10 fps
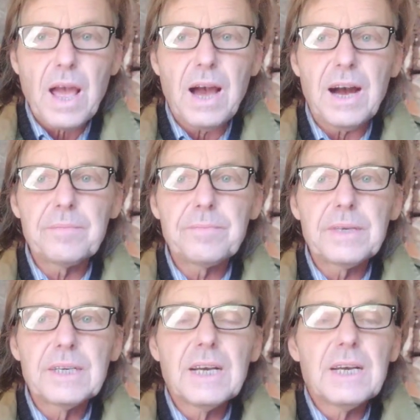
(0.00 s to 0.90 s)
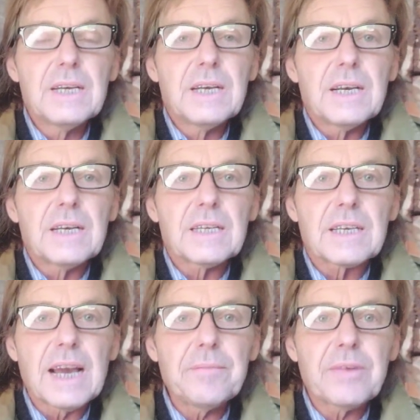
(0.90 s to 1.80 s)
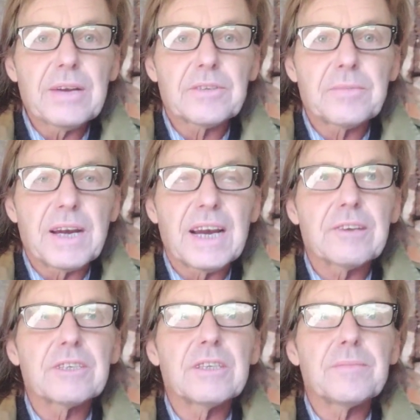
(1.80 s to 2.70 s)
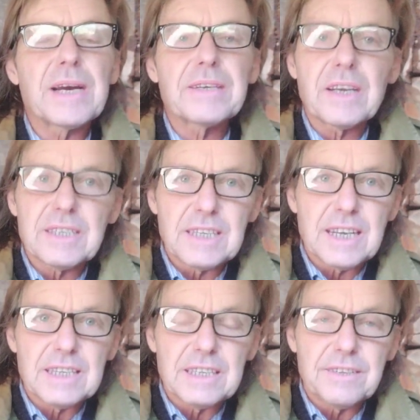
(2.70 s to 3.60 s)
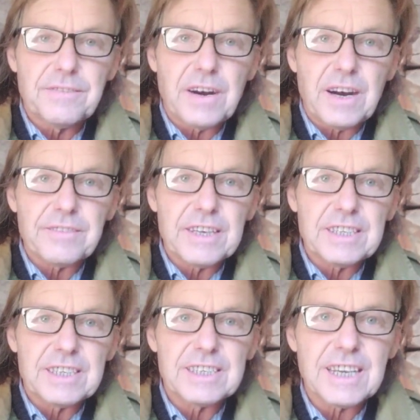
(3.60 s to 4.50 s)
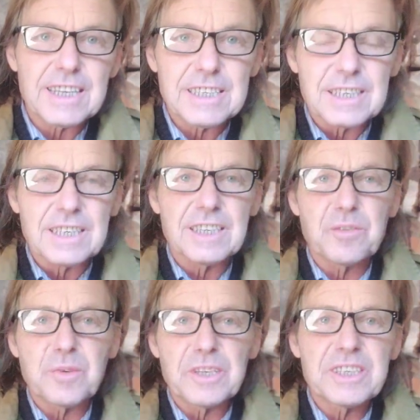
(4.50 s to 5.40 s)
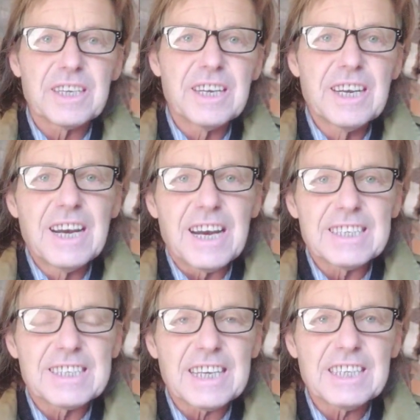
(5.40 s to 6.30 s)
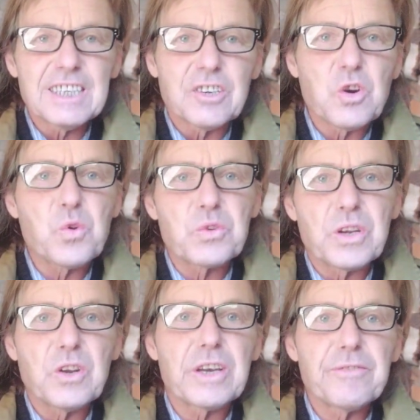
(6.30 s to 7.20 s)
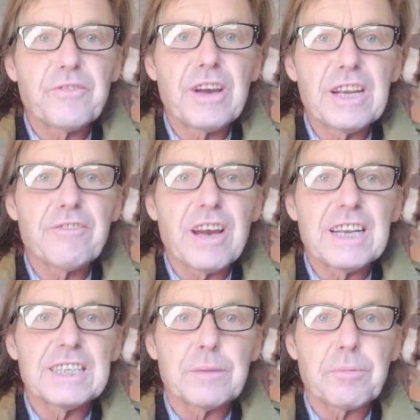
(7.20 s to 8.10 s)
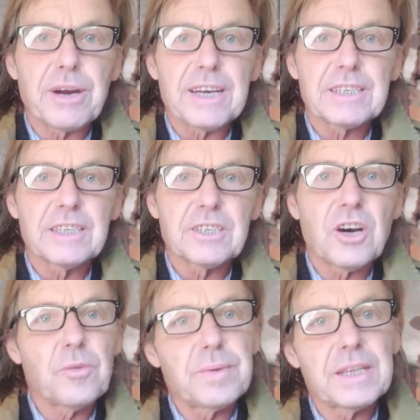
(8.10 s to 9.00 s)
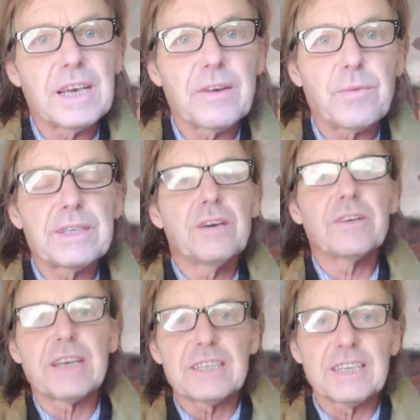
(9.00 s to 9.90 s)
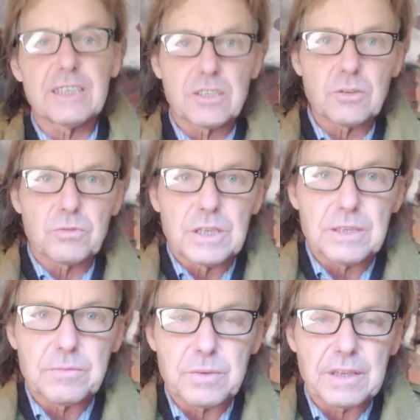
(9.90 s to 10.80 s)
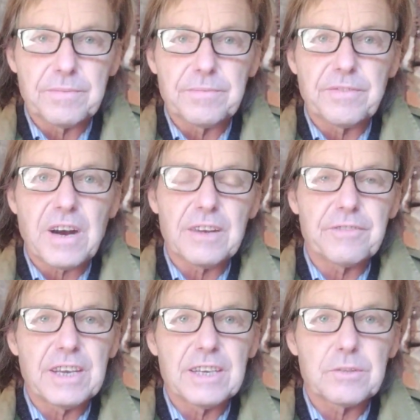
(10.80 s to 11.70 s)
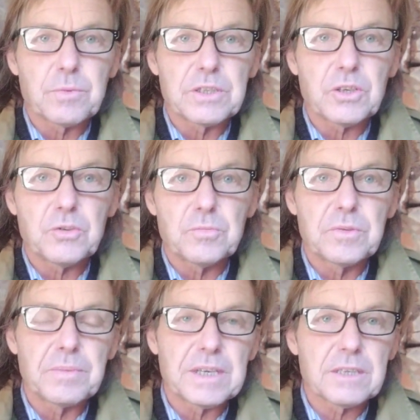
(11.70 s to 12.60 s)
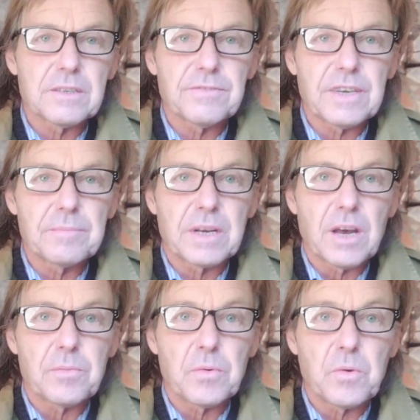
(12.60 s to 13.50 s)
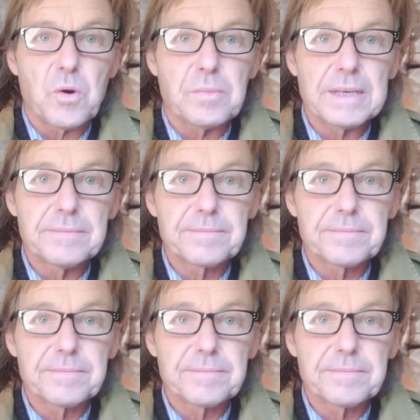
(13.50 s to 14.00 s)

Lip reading: Um, Came round to my house in about 1985, 86, I think it was, and sat in the corner looking really, really depressed and told me that if we don't get things sorted within 5 years, we're doomed because of global warming.